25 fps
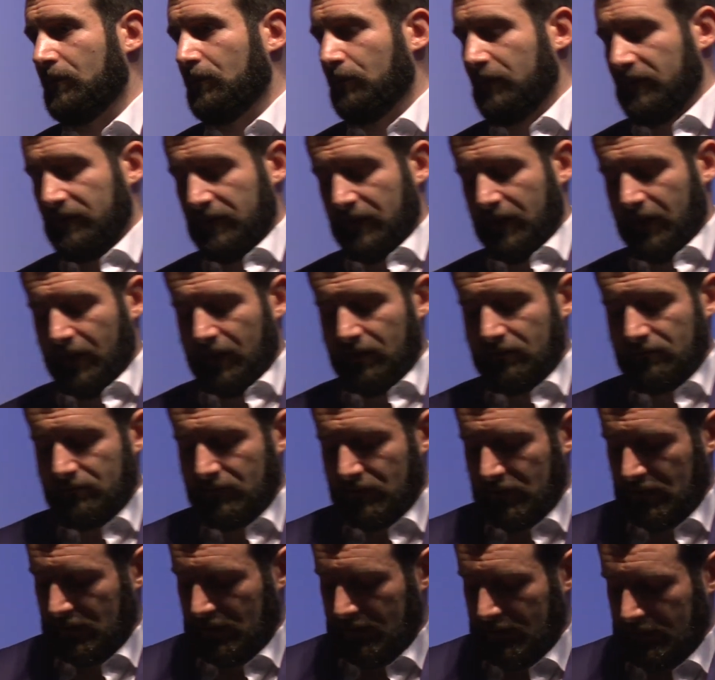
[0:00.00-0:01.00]
win the day.
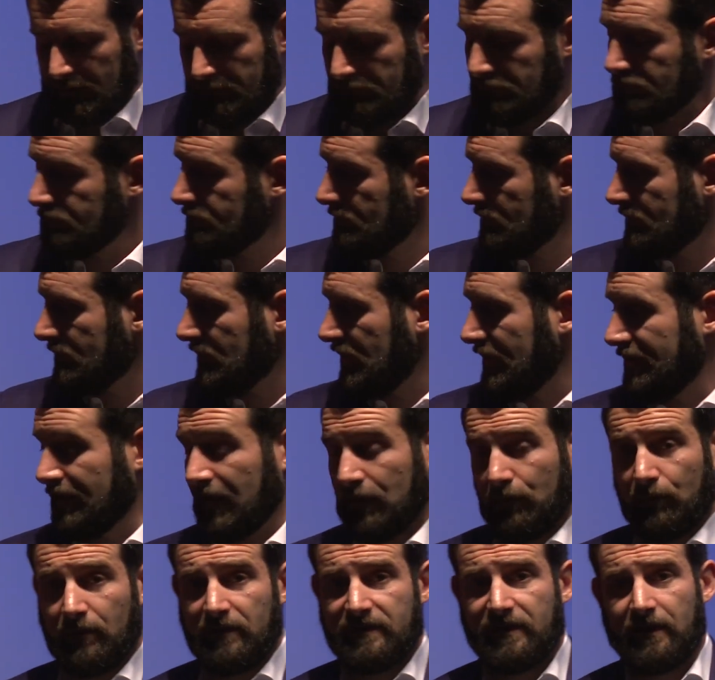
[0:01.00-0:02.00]
And that
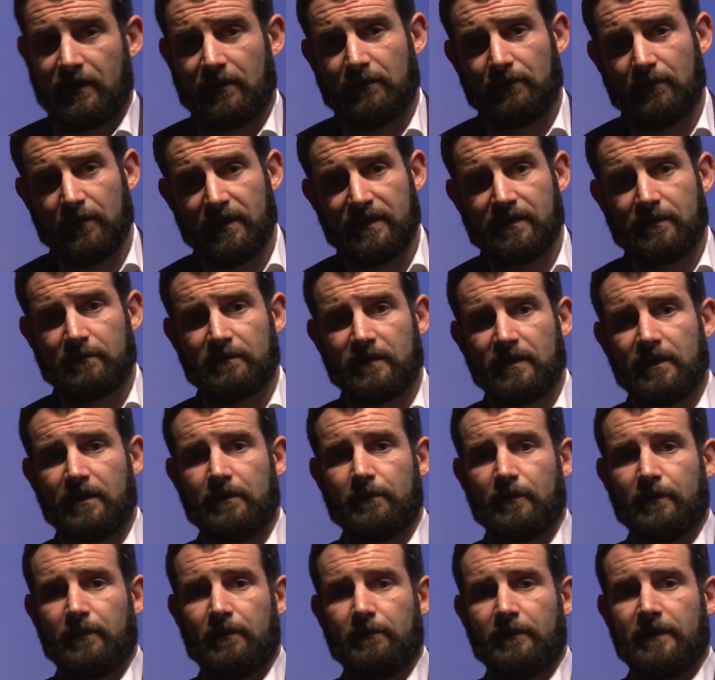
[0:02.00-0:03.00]
will take quite some time,
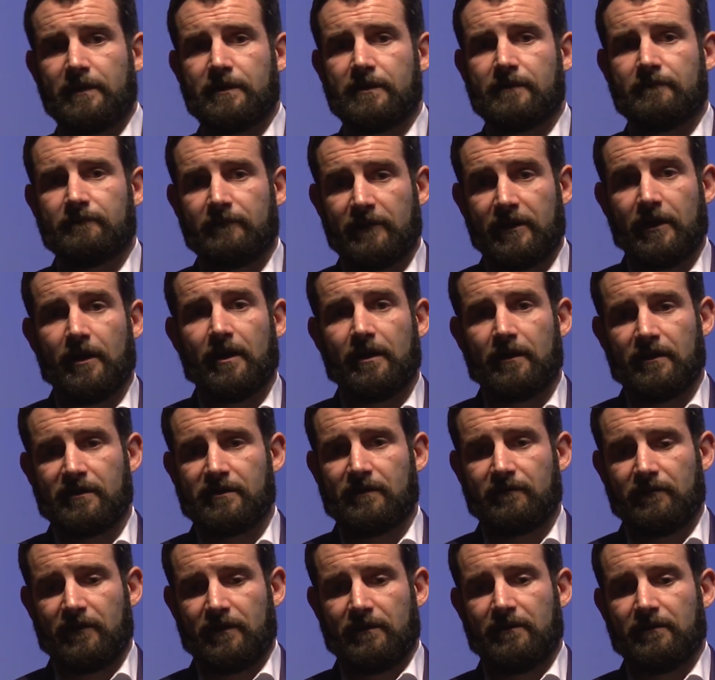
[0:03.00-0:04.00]
I would imagine, regardless
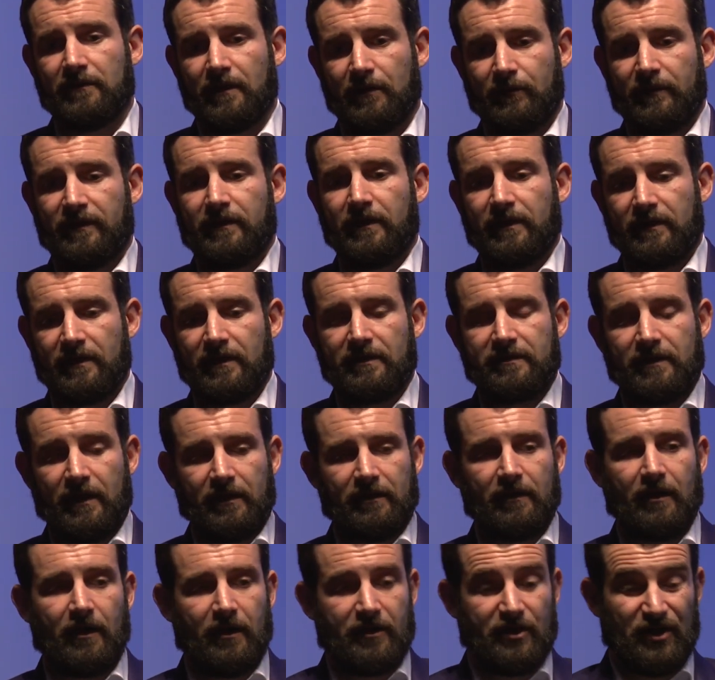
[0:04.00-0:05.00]
of whether or not we think the
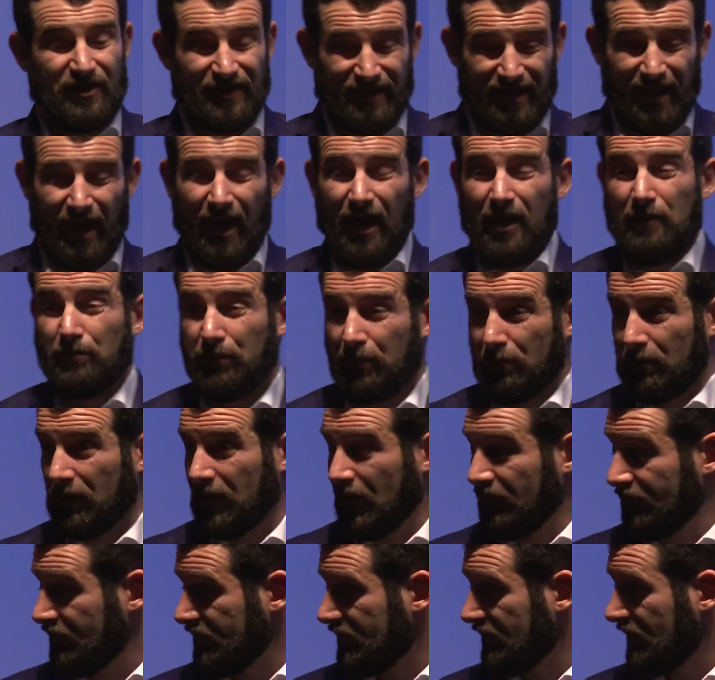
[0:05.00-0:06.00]
technology is capable
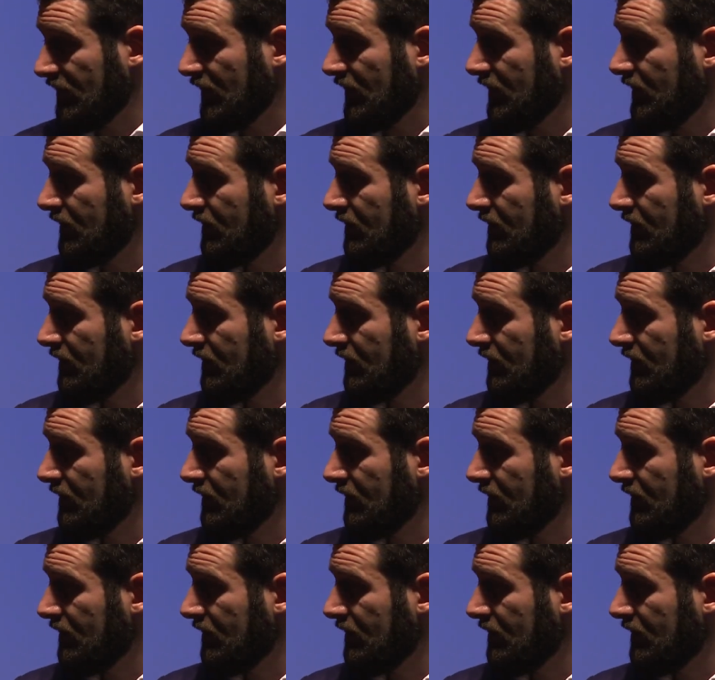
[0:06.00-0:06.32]
of it today.